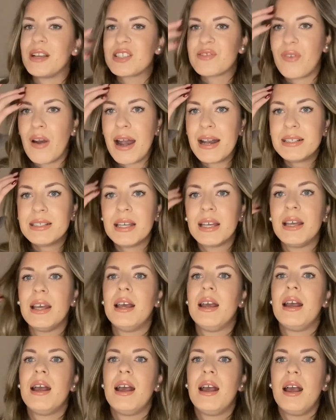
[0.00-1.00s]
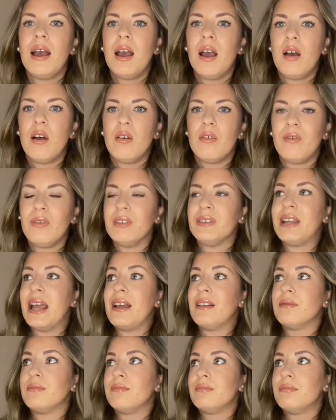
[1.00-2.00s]
friend
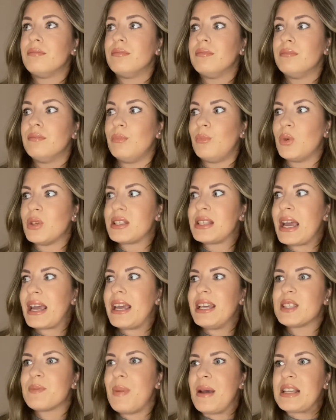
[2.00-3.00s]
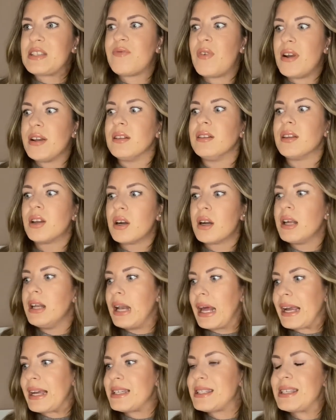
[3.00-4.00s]
that was like his best friend, literally,
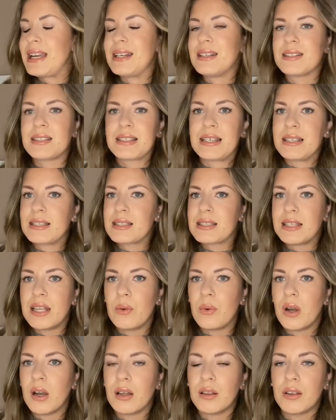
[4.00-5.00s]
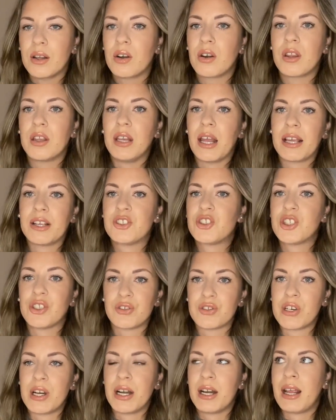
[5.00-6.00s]
like I said, since they were literally like
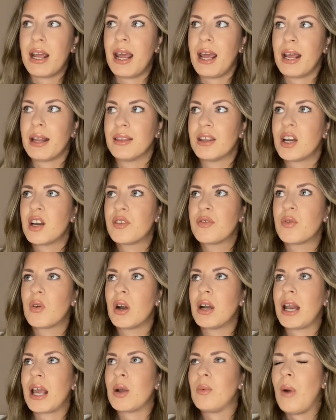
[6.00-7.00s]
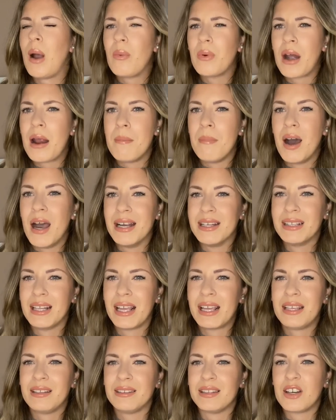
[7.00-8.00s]
children. And therefore, like, why would I mind?
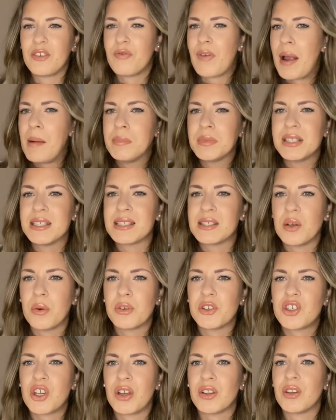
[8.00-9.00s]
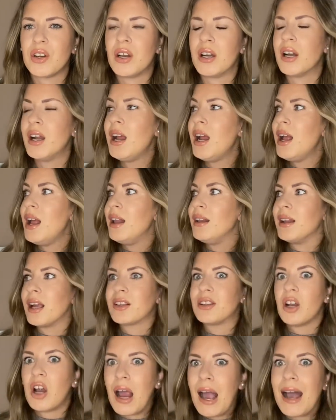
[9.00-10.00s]
Like, their families know each other. Like,
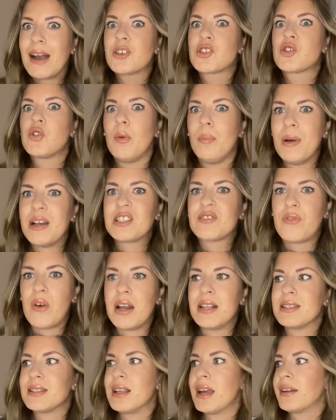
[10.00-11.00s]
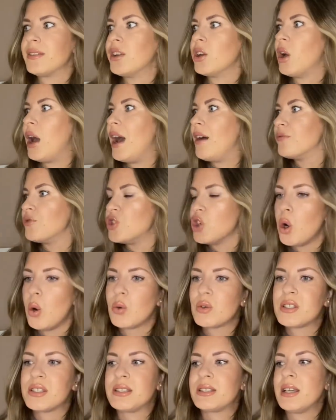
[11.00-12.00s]
they're actual best friends. Like, they'll have
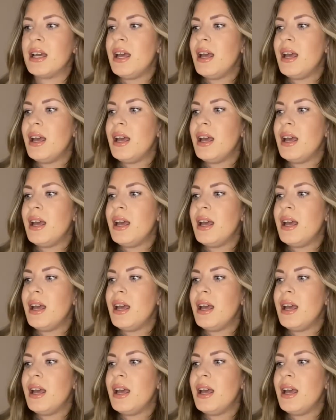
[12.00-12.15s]
jokes.